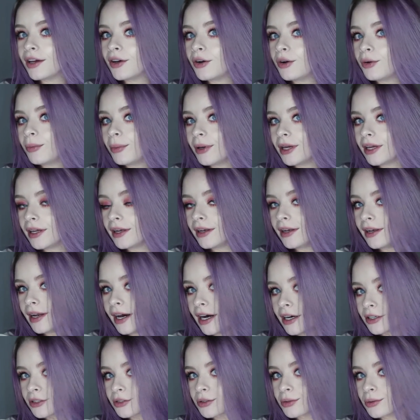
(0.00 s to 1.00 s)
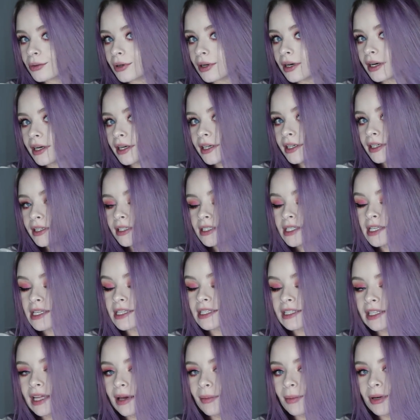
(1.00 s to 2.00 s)
it will be in natural light, because
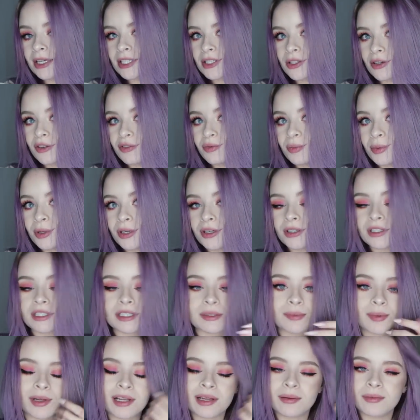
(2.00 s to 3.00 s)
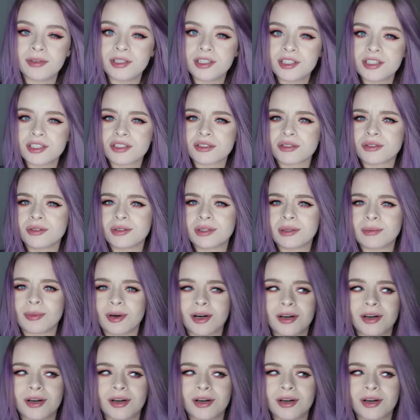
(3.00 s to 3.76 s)
it's like my soft box. But let me just show you in the